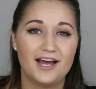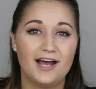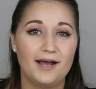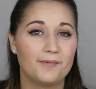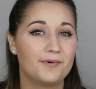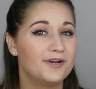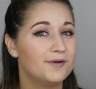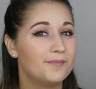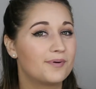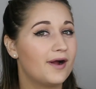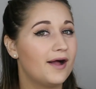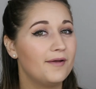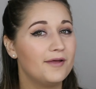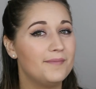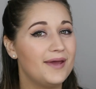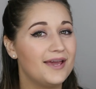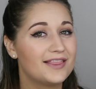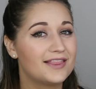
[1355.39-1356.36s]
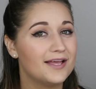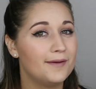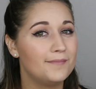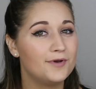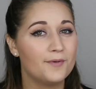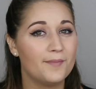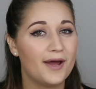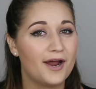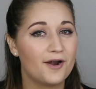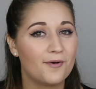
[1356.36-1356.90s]
I'm gonna probably make them
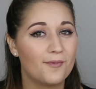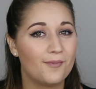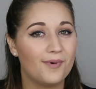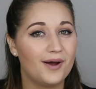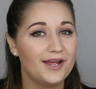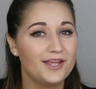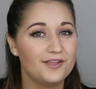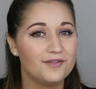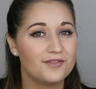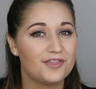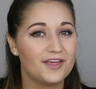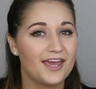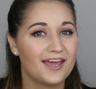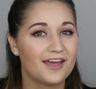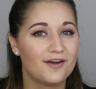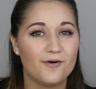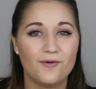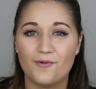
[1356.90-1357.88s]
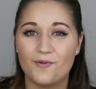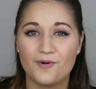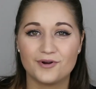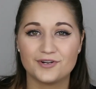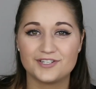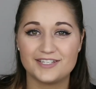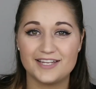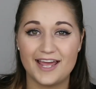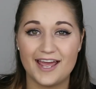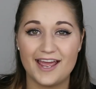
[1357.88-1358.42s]
no matter what you think or
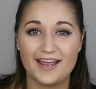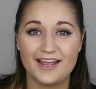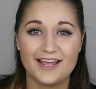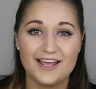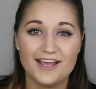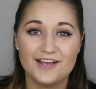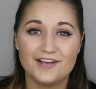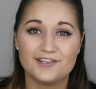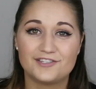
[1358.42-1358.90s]
say.